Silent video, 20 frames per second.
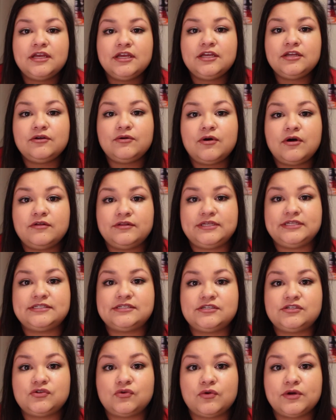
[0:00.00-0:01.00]
you know, all these
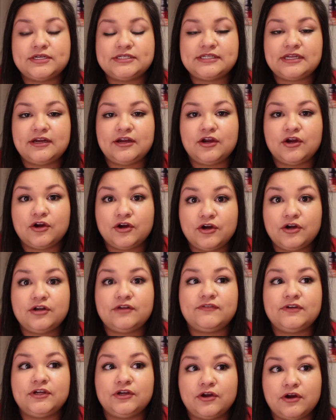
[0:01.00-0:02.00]
stories that I heard
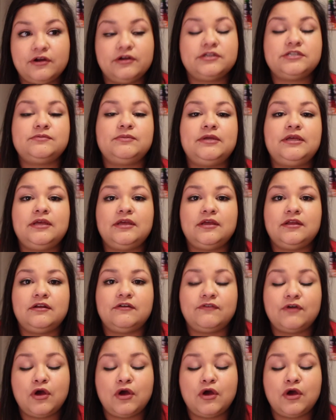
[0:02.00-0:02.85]
of encouragement and of